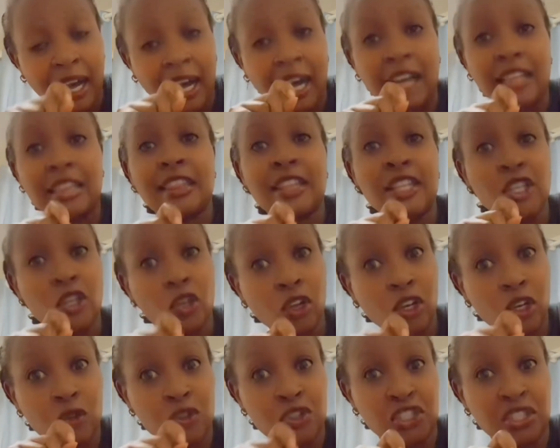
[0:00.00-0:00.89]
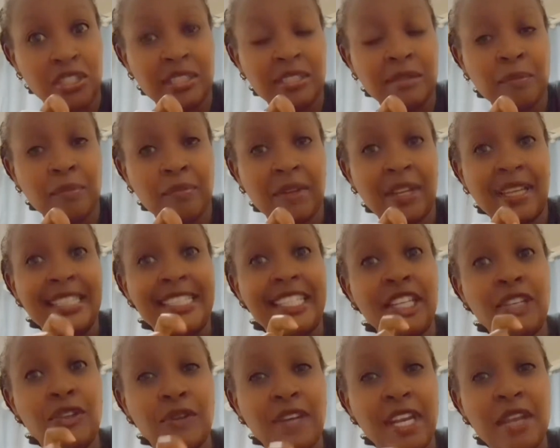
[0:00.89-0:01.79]
a theology
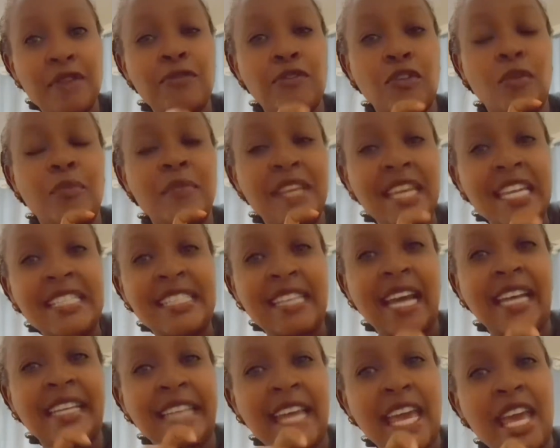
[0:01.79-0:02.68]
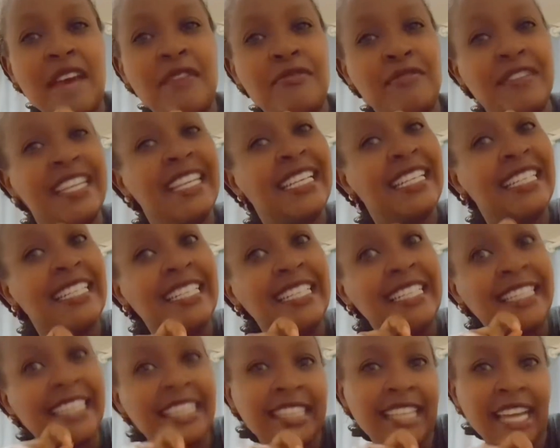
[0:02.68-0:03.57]
degree from each and every
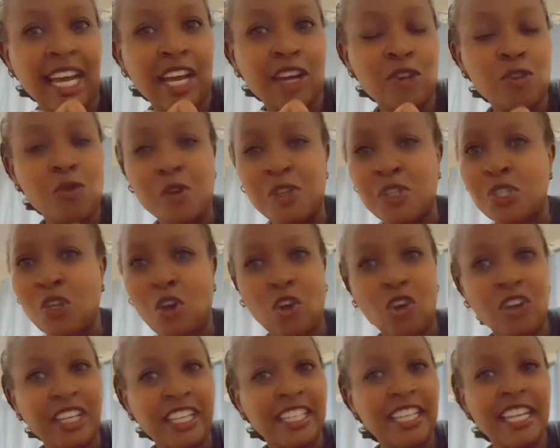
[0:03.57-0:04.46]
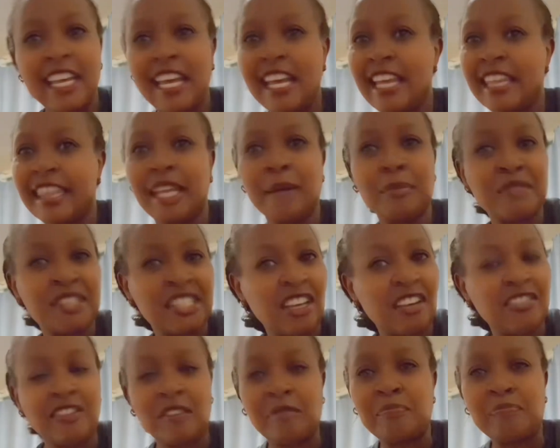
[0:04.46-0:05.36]
leader who is calling
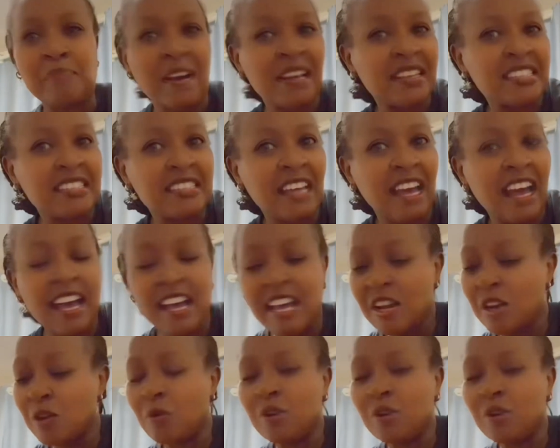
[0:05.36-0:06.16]
themselves a pastor,